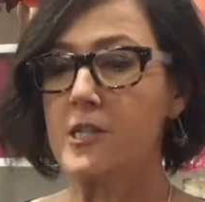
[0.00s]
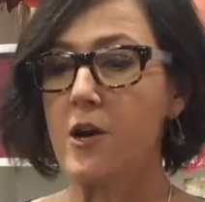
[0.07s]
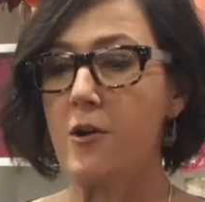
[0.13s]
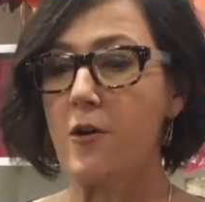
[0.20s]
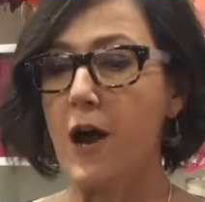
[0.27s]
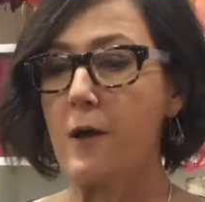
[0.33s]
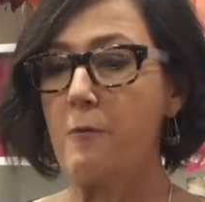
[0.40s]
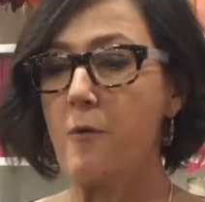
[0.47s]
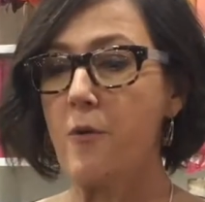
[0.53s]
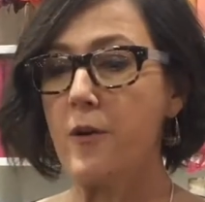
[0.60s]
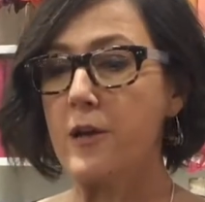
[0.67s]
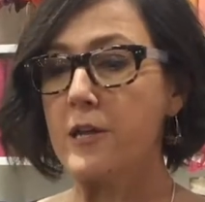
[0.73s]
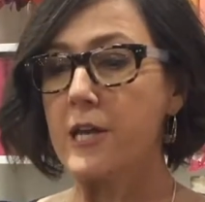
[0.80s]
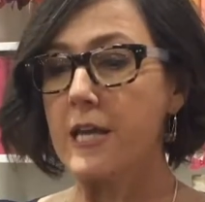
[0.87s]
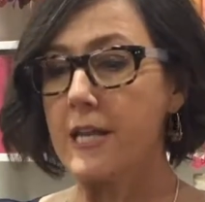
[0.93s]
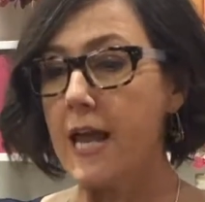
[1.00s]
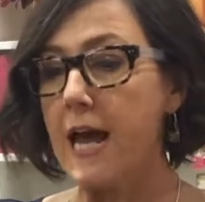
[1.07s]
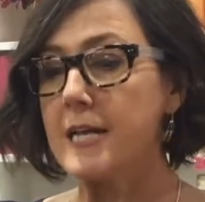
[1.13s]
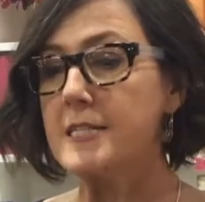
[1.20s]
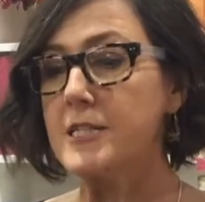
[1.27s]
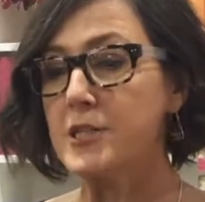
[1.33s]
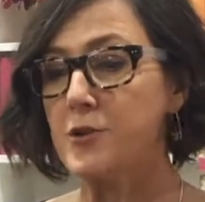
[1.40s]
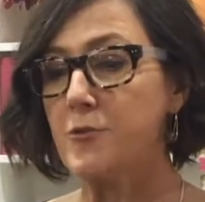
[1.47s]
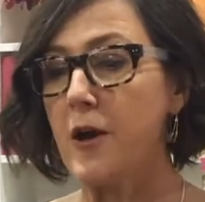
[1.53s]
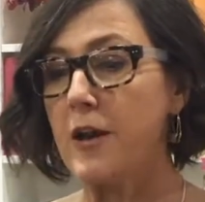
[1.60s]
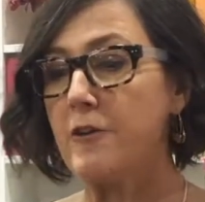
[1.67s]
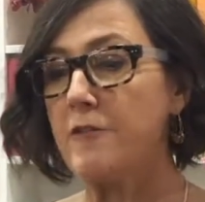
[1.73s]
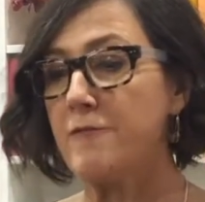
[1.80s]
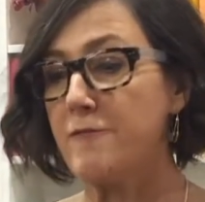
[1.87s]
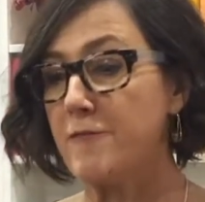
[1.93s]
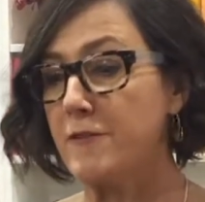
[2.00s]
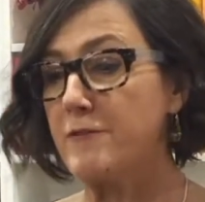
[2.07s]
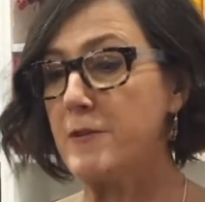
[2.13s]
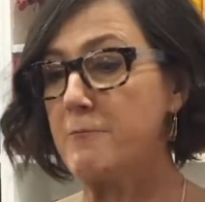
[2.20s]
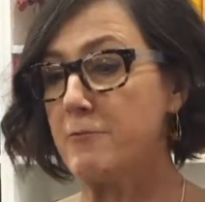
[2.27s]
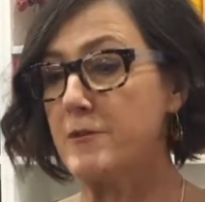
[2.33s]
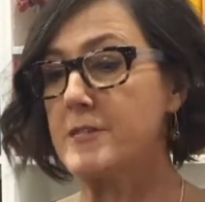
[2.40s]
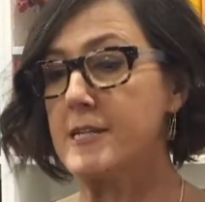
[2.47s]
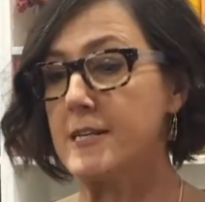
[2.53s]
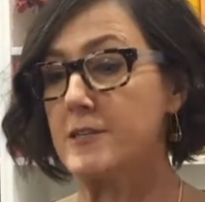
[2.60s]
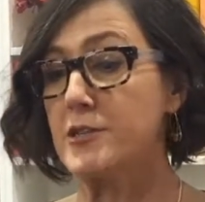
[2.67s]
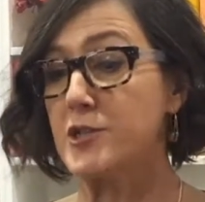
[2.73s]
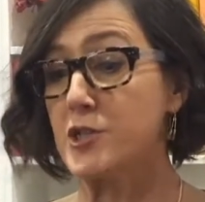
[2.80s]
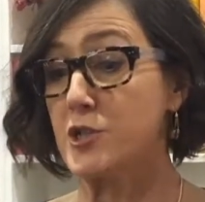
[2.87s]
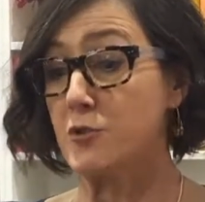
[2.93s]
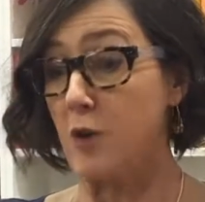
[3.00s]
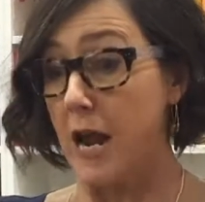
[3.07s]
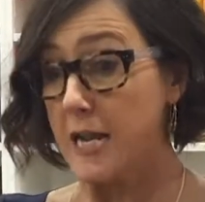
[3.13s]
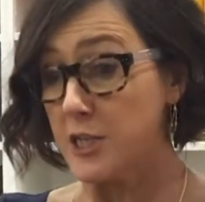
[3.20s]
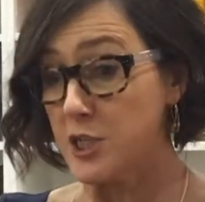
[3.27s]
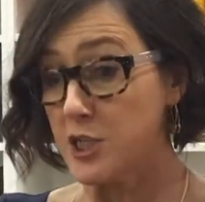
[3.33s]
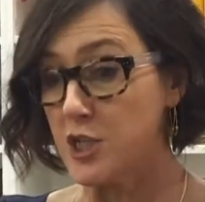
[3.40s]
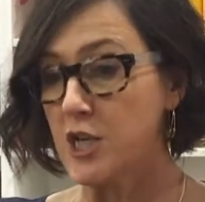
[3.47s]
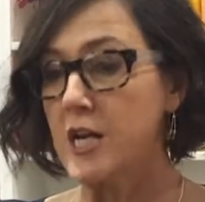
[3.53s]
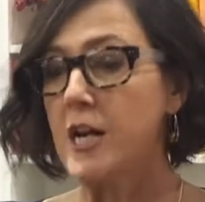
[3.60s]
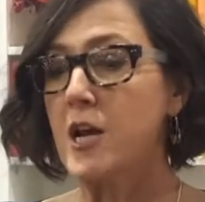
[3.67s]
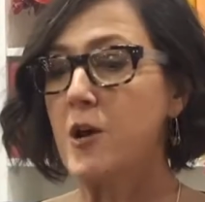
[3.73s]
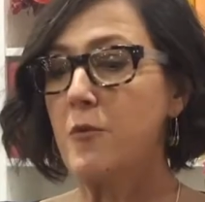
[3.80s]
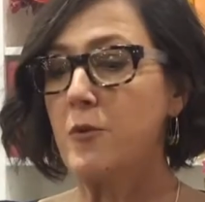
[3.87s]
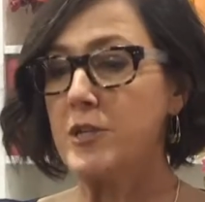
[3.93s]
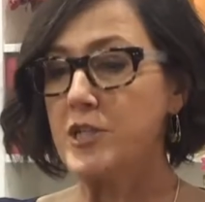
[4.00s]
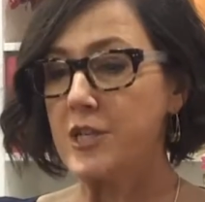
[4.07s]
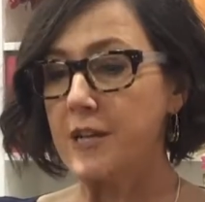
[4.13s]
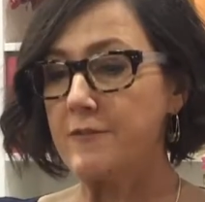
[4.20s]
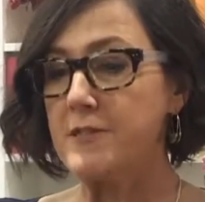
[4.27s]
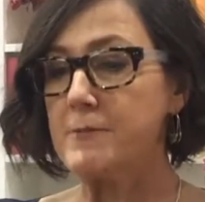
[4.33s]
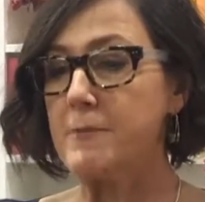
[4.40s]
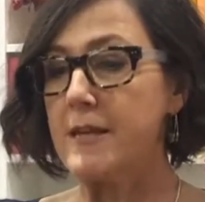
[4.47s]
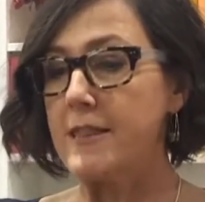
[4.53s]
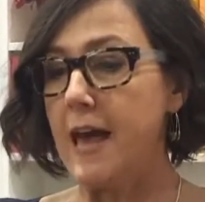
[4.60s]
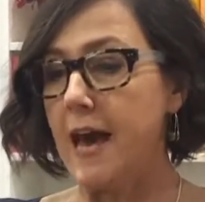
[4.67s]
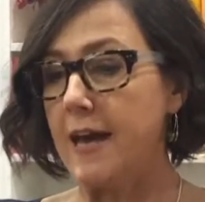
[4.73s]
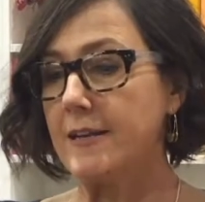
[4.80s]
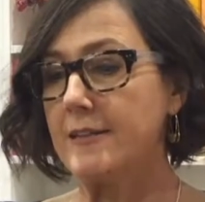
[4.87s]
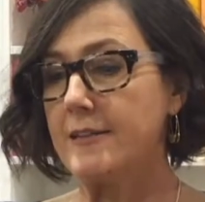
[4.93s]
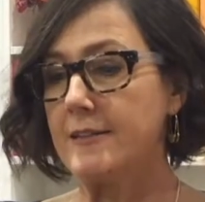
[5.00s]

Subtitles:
So it has 250% stretch, which gives me that,